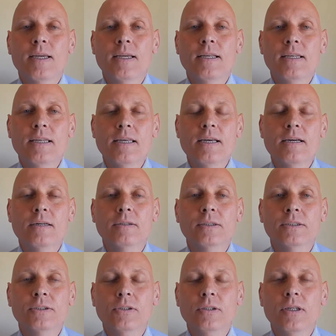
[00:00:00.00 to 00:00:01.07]
Now,
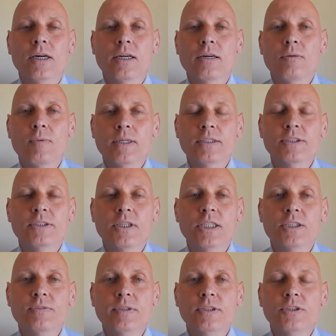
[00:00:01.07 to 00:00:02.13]
it's not like a
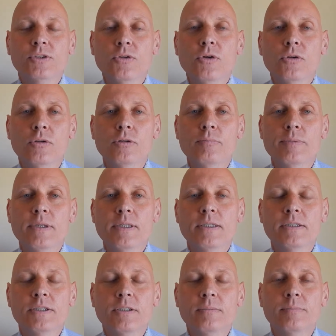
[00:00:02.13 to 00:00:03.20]
one-size-fits-all, but
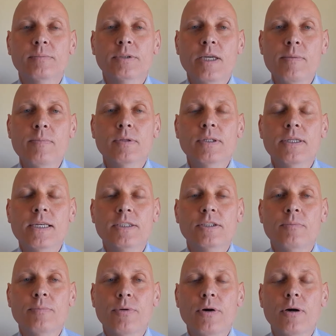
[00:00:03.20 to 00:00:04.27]
it's a template as a
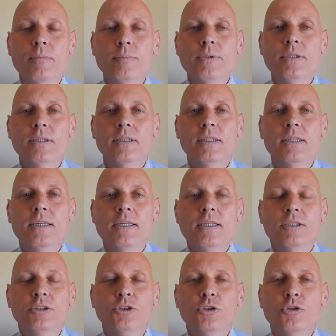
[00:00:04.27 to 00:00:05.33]
prompt
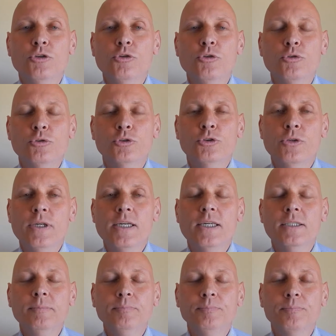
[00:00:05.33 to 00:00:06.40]
to
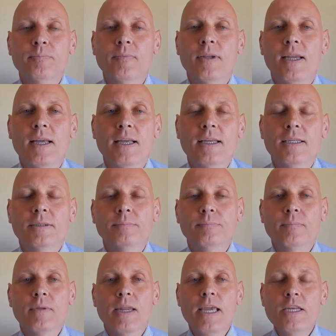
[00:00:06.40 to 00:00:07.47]
trigger
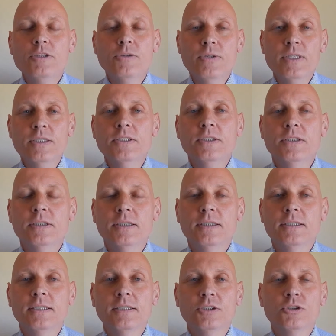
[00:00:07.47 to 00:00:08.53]
entries
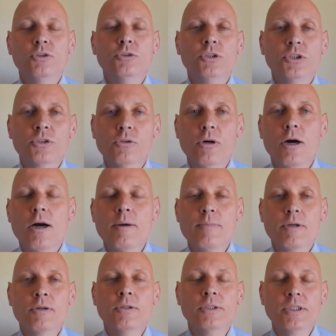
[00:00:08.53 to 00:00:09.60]
to describe
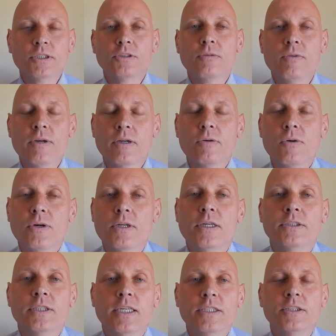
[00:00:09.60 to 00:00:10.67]
the context of an
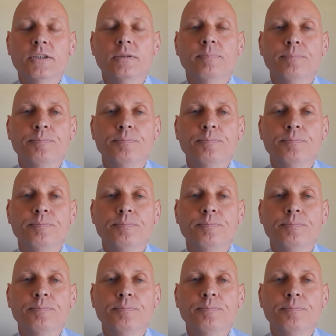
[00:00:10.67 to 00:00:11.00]
organisation.